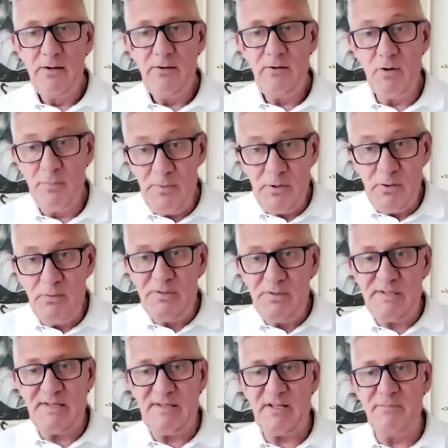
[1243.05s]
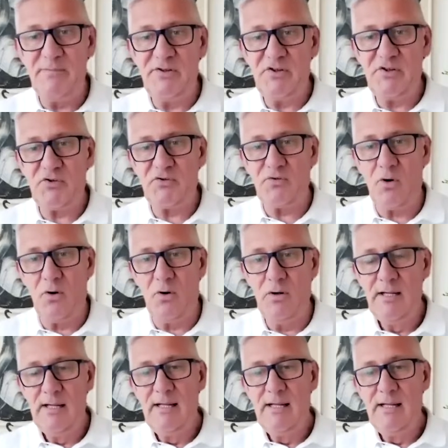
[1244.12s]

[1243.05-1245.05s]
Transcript: Your immune system is strong.